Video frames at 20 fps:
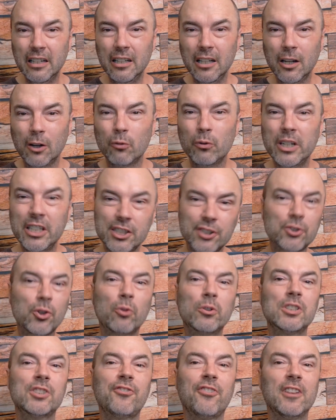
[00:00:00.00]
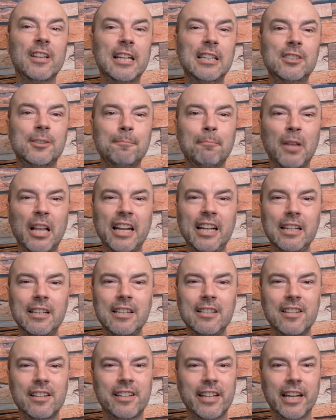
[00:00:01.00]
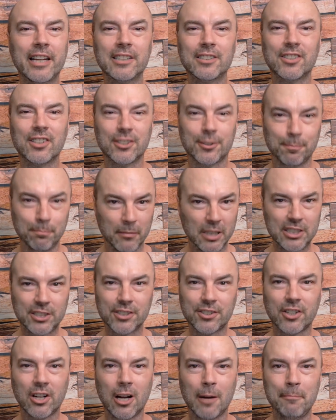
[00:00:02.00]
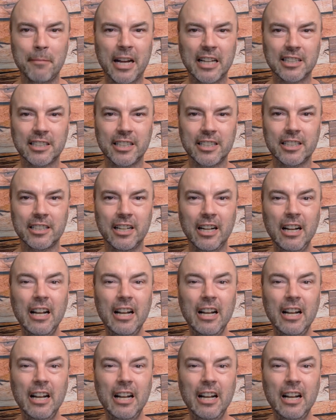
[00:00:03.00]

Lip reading: Resourcefulness played into things as much as combat did,